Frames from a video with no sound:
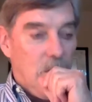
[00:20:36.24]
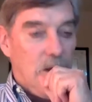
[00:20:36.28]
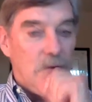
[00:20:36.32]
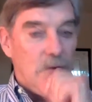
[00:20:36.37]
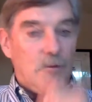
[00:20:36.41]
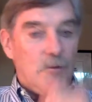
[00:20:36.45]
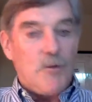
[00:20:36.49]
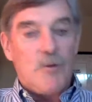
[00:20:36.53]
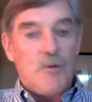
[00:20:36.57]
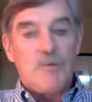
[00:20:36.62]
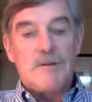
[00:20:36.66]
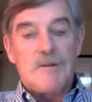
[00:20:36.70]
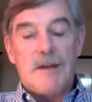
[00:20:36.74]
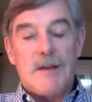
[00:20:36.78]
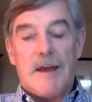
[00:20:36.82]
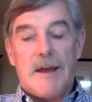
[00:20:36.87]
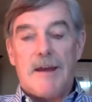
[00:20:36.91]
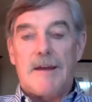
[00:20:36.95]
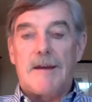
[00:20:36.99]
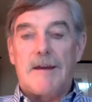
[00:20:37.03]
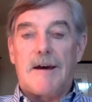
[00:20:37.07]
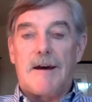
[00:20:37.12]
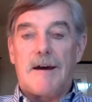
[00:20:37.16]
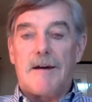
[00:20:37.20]
If you
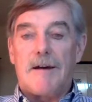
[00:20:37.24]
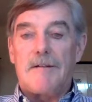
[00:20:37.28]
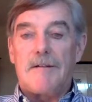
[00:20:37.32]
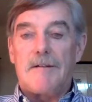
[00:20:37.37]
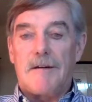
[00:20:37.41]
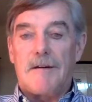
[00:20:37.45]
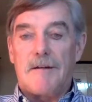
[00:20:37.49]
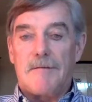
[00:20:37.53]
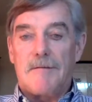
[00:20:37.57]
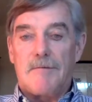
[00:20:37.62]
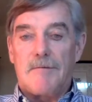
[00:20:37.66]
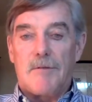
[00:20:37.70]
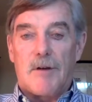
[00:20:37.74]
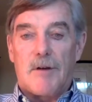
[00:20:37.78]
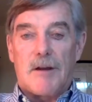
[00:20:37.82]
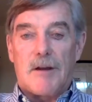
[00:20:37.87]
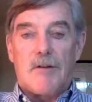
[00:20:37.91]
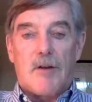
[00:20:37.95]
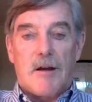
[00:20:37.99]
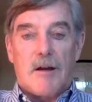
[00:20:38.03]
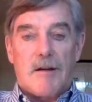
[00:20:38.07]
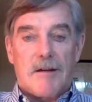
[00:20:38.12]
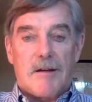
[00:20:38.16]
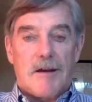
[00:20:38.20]
take a
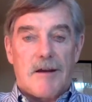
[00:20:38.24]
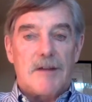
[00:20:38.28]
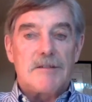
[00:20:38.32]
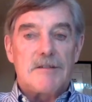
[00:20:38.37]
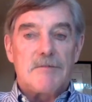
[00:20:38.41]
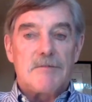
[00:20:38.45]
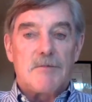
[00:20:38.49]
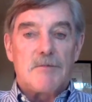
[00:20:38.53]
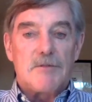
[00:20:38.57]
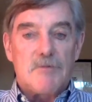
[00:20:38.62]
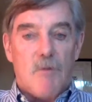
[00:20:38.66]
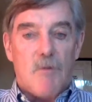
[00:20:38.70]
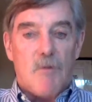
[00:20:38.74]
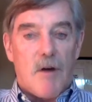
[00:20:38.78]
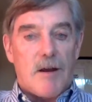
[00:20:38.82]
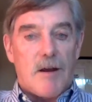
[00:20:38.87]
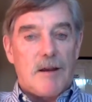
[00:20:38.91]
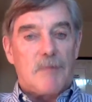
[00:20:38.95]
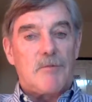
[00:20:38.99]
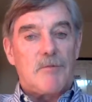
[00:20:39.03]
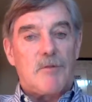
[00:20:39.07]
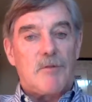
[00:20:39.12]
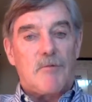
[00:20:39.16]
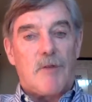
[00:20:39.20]
customer that's
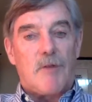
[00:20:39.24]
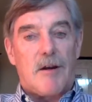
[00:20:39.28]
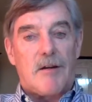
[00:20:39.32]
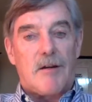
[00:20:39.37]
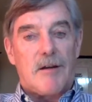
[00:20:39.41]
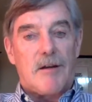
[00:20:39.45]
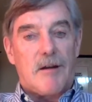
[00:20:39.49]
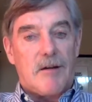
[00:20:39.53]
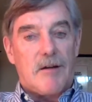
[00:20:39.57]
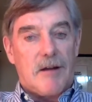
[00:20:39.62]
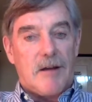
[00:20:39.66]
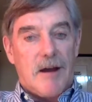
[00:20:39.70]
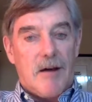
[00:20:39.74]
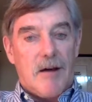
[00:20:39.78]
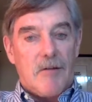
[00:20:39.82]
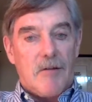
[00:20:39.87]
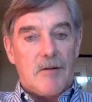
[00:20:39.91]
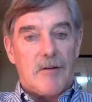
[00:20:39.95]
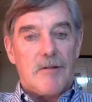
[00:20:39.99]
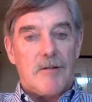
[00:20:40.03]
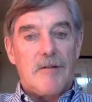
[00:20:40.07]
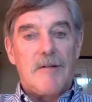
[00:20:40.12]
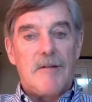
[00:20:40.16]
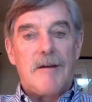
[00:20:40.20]
walking up to the rental car
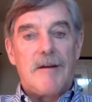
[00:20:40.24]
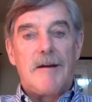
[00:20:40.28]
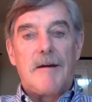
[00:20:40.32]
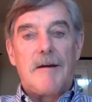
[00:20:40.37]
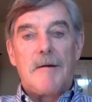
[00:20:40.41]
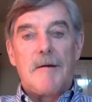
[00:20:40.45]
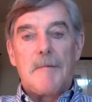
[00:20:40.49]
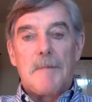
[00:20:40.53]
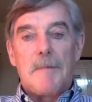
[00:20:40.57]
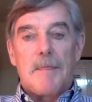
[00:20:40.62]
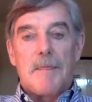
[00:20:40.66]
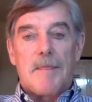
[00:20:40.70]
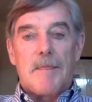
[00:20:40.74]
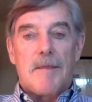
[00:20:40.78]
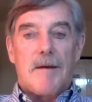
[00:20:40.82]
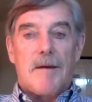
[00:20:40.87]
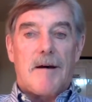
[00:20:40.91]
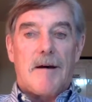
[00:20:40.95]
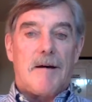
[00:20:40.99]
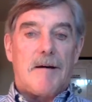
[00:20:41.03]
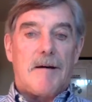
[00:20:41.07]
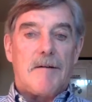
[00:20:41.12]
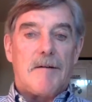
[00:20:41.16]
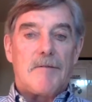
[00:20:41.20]
counter,
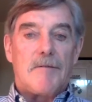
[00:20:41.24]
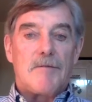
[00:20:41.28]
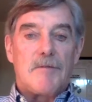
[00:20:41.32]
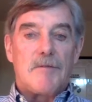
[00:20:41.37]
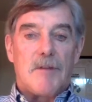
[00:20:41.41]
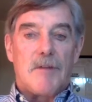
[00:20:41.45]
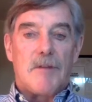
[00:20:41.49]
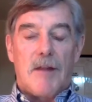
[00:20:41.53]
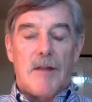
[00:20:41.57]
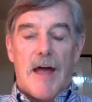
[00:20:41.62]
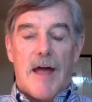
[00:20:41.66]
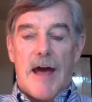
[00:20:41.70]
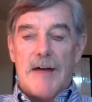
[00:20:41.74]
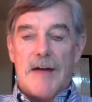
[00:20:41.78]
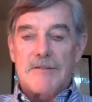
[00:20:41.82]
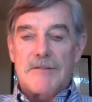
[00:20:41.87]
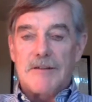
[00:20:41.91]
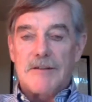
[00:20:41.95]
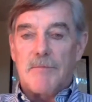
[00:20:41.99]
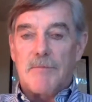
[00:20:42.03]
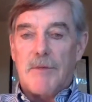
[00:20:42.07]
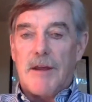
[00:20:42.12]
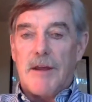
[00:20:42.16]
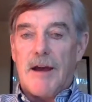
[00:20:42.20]
the
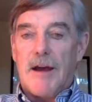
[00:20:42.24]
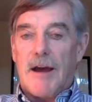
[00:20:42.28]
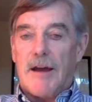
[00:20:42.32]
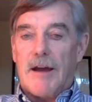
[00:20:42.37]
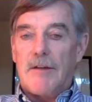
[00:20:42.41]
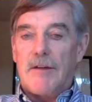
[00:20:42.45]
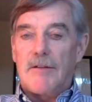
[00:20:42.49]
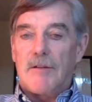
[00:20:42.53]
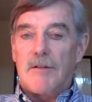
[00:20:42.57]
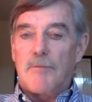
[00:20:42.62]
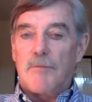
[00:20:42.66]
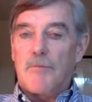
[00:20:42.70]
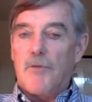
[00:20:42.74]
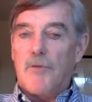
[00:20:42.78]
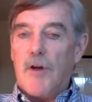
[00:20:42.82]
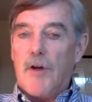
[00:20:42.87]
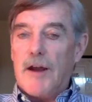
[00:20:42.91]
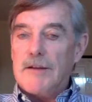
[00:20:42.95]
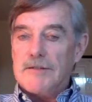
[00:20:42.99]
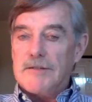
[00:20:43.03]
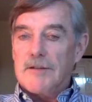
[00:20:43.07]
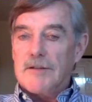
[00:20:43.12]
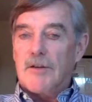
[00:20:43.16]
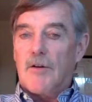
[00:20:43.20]
logic behind the
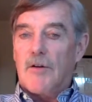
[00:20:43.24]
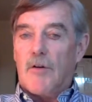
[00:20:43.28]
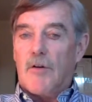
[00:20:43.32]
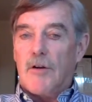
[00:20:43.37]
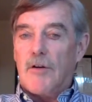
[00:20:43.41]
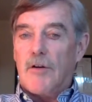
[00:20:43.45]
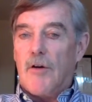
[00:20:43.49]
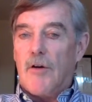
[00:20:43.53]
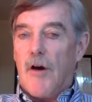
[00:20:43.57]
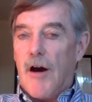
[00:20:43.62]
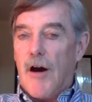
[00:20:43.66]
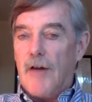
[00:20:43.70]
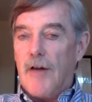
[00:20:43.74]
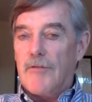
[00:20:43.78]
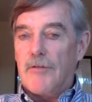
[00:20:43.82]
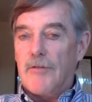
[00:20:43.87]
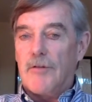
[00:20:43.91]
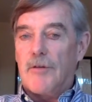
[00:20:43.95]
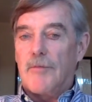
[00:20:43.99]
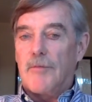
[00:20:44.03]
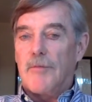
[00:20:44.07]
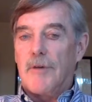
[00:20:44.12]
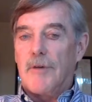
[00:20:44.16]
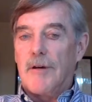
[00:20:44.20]
price they're going to offer
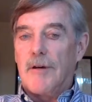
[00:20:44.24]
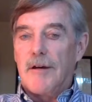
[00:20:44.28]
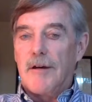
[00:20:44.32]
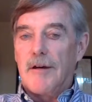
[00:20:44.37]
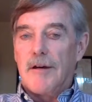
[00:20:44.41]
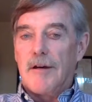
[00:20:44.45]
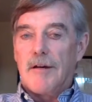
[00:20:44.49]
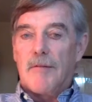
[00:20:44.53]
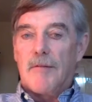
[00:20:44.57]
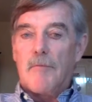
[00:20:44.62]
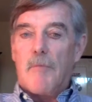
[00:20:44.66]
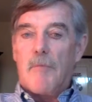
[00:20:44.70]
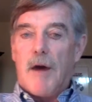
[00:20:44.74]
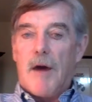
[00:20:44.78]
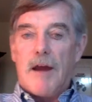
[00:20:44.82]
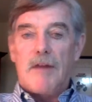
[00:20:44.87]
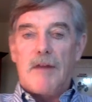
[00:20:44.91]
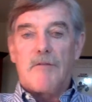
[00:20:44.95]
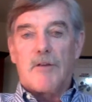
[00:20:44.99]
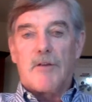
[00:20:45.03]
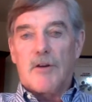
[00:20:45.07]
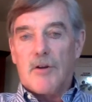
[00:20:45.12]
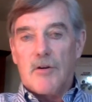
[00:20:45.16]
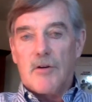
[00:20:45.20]
them might
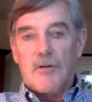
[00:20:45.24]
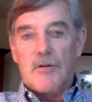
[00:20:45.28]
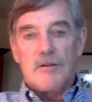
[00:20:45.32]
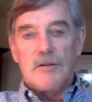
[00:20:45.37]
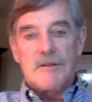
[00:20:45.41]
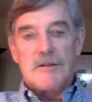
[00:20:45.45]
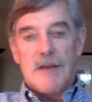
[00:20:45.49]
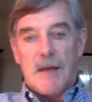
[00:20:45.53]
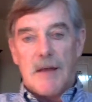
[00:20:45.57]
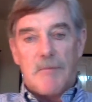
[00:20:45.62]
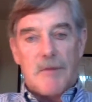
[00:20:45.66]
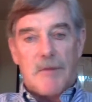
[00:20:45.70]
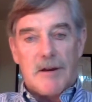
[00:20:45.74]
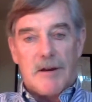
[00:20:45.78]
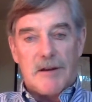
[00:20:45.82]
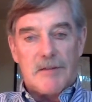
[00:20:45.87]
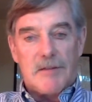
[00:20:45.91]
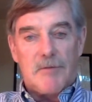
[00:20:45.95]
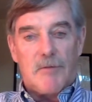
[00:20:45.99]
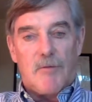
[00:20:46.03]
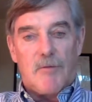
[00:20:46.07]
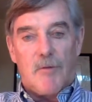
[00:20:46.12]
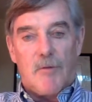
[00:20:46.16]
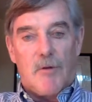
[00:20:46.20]
have occurred 10 minutes
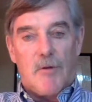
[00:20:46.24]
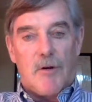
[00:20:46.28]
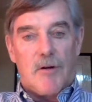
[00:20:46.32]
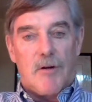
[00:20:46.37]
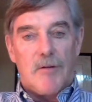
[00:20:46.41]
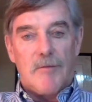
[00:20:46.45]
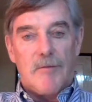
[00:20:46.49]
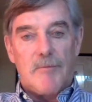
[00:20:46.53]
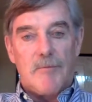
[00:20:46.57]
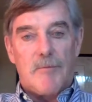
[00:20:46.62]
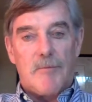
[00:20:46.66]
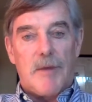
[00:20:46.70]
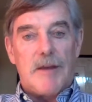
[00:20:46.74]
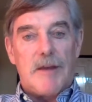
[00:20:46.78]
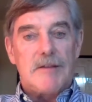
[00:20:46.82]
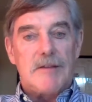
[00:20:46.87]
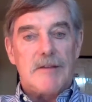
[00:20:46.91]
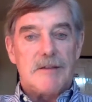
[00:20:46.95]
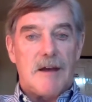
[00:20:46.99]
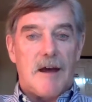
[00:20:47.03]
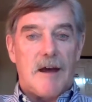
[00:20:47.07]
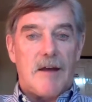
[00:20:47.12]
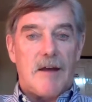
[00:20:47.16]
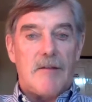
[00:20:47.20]
before,
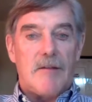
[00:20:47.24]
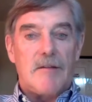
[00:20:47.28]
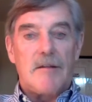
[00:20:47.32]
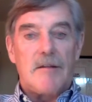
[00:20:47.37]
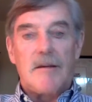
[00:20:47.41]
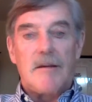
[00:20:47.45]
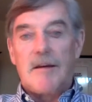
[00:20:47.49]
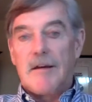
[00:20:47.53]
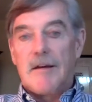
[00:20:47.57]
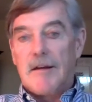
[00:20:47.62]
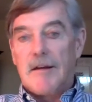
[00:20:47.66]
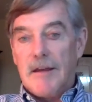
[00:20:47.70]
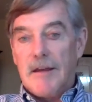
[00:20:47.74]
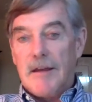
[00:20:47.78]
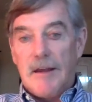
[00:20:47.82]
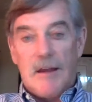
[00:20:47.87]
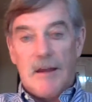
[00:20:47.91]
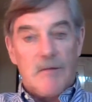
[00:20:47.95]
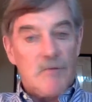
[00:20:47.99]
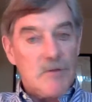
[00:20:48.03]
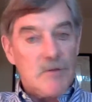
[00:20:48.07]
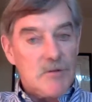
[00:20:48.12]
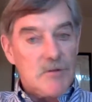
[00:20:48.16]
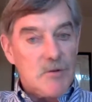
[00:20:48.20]
based on
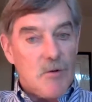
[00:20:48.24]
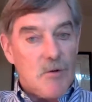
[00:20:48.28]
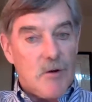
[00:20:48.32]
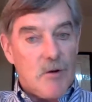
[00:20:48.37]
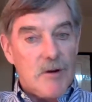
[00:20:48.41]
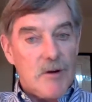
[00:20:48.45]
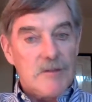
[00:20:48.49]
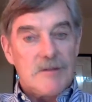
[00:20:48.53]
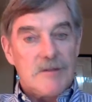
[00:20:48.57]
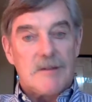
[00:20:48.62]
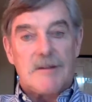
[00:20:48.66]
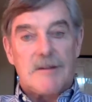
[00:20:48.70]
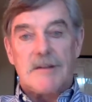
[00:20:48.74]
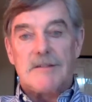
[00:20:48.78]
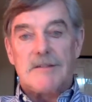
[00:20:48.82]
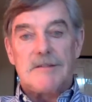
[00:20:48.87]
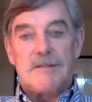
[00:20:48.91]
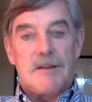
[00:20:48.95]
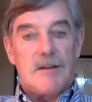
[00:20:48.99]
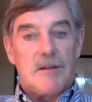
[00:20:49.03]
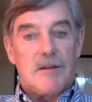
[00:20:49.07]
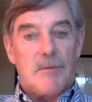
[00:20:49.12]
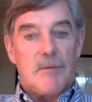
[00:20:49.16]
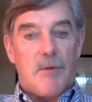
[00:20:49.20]
inventories that they
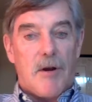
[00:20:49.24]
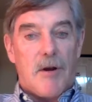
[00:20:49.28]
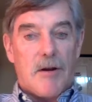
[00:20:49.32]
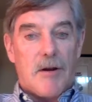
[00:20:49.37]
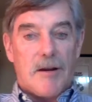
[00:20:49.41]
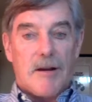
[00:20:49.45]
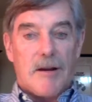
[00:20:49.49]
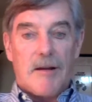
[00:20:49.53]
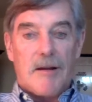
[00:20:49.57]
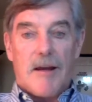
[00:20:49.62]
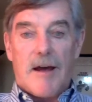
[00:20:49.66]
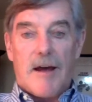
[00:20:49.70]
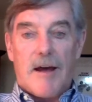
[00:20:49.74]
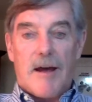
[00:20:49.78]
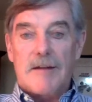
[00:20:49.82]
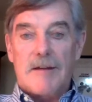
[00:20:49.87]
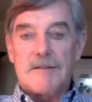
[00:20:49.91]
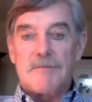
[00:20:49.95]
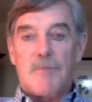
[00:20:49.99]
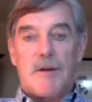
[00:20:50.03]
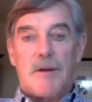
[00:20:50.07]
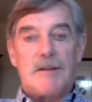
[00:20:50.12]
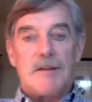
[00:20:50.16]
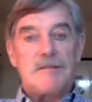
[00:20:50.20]
see in the parking
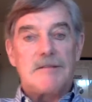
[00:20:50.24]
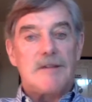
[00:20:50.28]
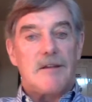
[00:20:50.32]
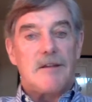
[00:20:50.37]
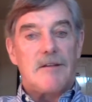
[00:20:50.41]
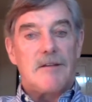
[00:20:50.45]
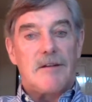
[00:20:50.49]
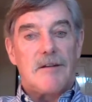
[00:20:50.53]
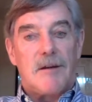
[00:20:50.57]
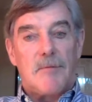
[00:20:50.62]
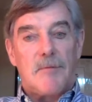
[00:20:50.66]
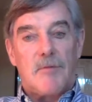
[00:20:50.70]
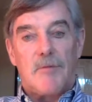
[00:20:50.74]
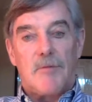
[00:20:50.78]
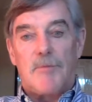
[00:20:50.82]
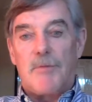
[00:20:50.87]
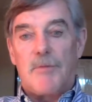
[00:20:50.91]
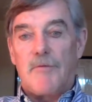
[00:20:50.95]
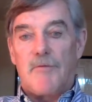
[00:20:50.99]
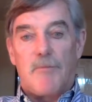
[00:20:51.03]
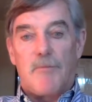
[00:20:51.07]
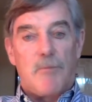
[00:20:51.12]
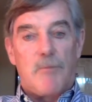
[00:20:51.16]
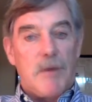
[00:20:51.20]
lots, based on the number of
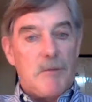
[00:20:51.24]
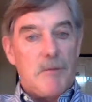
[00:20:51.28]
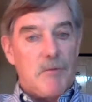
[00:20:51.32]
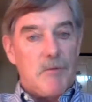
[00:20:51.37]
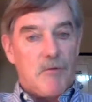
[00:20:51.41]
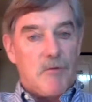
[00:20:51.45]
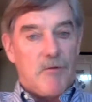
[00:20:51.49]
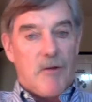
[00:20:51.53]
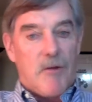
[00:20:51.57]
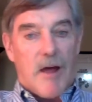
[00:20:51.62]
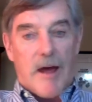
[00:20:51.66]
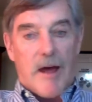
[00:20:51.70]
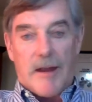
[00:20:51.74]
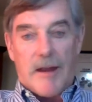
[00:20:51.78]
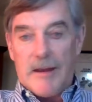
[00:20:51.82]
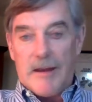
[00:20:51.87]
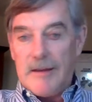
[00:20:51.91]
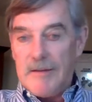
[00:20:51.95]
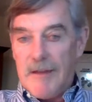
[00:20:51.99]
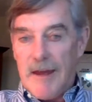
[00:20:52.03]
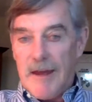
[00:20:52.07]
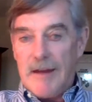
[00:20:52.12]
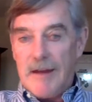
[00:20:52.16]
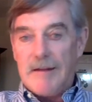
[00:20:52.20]
people flying
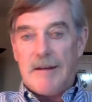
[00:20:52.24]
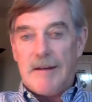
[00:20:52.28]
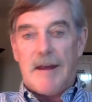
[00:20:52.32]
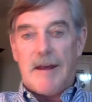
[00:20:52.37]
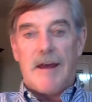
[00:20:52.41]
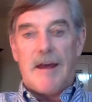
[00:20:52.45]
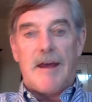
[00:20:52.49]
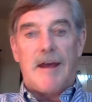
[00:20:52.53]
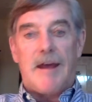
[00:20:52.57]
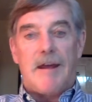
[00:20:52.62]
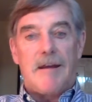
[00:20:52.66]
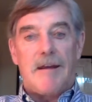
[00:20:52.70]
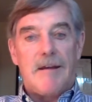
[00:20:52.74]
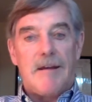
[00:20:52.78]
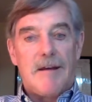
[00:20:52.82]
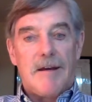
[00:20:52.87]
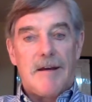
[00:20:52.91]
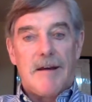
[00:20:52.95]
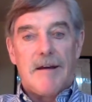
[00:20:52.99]
in that day.